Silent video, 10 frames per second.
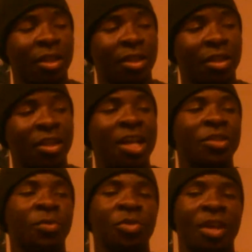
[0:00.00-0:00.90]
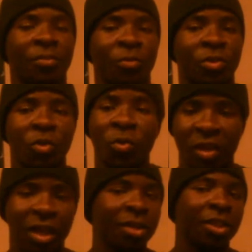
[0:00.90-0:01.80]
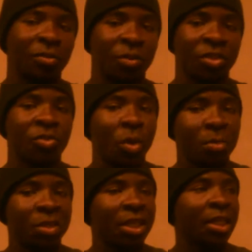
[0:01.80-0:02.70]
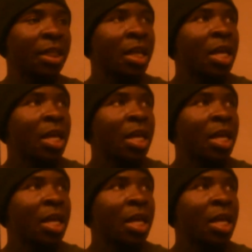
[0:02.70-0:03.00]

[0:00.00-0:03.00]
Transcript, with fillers: the, the not so attractive ones or the ugly ones. You know what I'm saying?